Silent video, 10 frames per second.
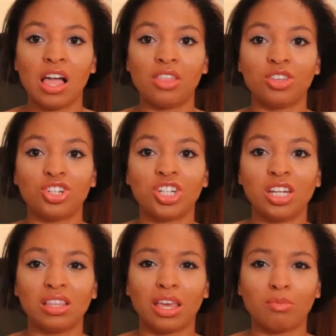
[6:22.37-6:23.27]
and the
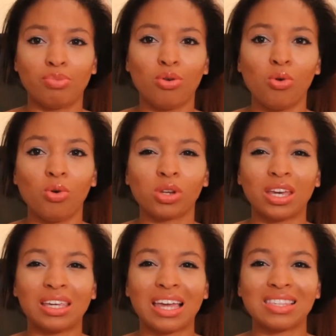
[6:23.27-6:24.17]
sheet like pulled
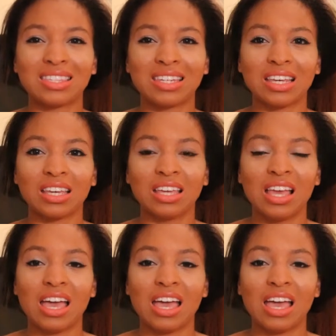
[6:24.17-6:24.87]
against it,